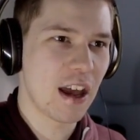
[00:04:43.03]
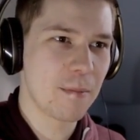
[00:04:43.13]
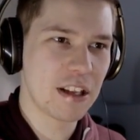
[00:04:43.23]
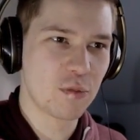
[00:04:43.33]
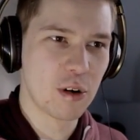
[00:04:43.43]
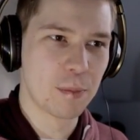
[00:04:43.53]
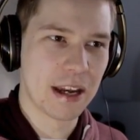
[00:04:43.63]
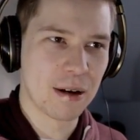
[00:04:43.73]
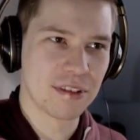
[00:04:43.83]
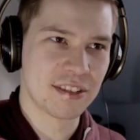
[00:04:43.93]
That means we'll be
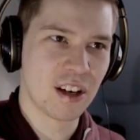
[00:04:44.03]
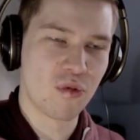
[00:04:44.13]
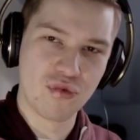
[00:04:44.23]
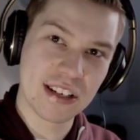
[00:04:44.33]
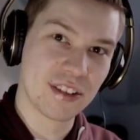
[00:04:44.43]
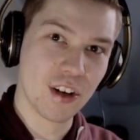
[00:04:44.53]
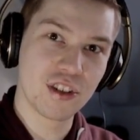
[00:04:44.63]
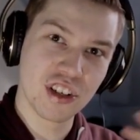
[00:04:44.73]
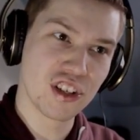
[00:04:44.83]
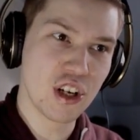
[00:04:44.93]
able to start
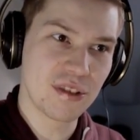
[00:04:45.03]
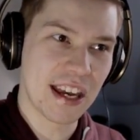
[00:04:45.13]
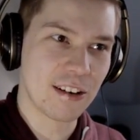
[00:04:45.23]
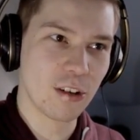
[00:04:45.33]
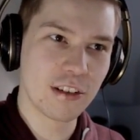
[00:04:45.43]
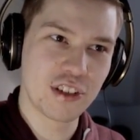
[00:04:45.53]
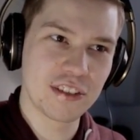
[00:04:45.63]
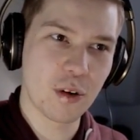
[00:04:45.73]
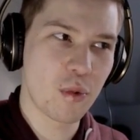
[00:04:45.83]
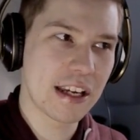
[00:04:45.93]
researching new technologies
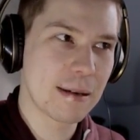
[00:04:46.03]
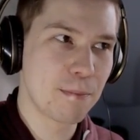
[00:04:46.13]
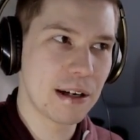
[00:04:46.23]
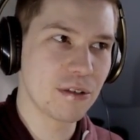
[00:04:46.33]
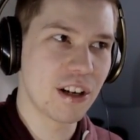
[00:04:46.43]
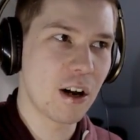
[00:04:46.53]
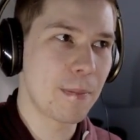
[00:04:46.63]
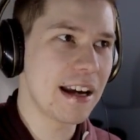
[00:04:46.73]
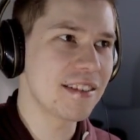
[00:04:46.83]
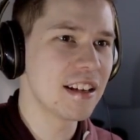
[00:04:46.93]
that we can build in our
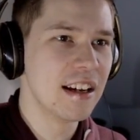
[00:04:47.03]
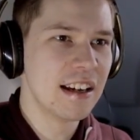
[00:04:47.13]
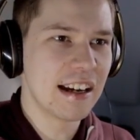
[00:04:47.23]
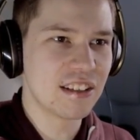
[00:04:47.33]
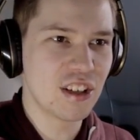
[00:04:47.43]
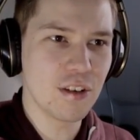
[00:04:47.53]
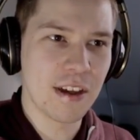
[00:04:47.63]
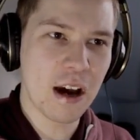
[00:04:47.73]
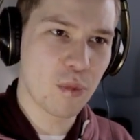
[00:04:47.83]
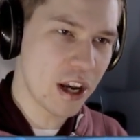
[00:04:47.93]
base. And to do
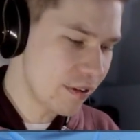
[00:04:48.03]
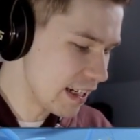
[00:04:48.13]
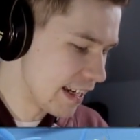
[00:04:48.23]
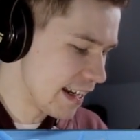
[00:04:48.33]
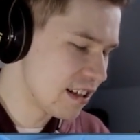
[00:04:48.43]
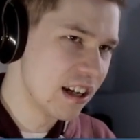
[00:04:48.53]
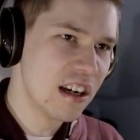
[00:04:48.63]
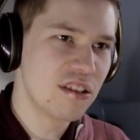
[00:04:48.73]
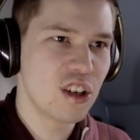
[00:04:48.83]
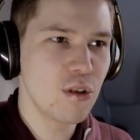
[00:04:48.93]
that, we only need
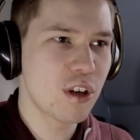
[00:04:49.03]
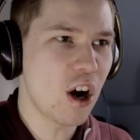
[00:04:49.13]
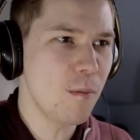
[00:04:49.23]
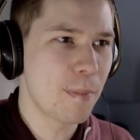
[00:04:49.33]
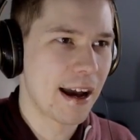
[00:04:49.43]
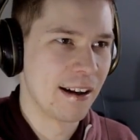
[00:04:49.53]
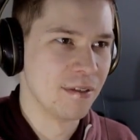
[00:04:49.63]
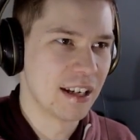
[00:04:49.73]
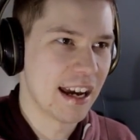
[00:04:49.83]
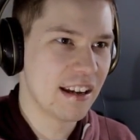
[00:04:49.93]
2
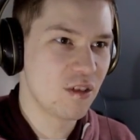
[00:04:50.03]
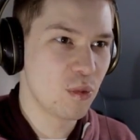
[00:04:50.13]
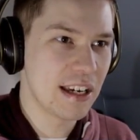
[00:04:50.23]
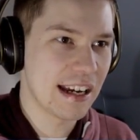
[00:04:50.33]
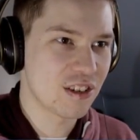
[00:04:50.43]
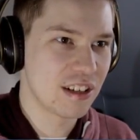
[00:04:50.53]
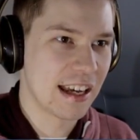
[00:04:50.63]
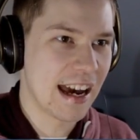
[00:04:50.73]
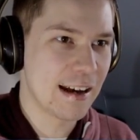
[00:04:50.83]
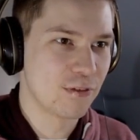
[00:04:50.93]
compound. And we actually
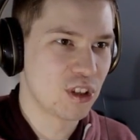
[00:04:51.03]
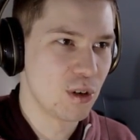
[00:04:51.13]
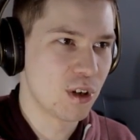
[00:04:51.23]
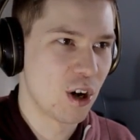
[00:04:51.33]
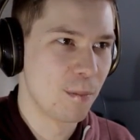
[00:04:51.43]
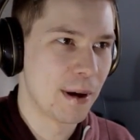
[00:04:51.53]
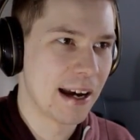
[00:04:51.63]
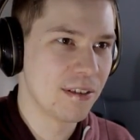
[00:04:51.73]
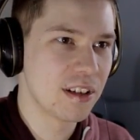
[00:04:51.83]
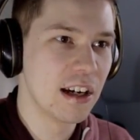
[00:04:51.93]
have 2
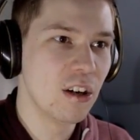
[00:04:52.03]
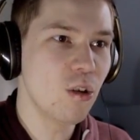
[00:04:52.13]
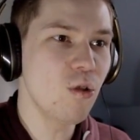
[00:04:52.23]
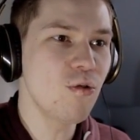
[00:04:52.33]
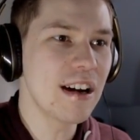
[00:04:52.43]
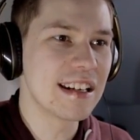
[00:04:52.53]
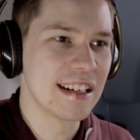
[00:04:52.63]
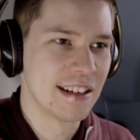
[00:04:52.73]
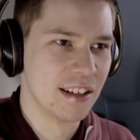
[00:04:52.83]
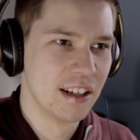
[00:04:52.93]
compound
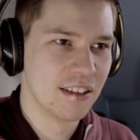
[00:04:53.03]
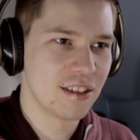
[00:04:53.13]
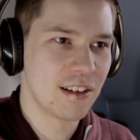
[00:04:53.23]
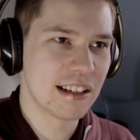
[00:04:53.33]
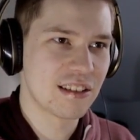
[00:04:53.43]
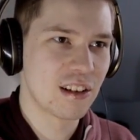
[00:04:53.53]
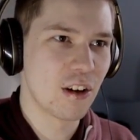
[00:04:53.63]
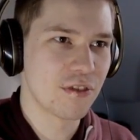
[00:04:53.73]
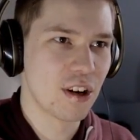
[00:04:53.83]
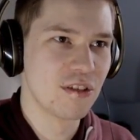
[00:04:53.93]
already. So let's
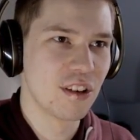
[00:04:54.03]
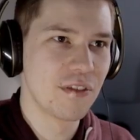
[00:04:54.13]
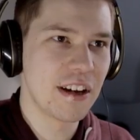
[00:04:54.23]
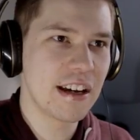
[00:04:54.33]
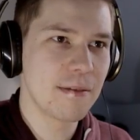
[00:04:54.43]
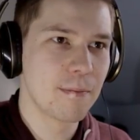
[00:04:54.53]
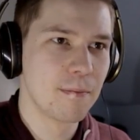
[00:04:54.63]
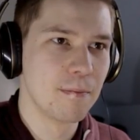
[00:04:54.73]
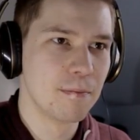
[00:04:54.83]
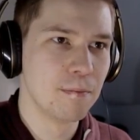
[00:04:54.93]
slot those on there.
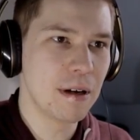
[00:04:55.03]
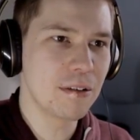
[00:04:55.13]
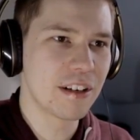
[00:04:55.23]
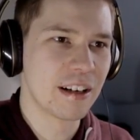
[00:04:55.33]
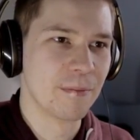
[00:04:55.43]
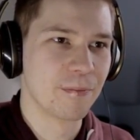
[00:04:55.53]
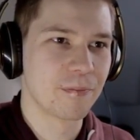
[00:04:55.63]
Build it up.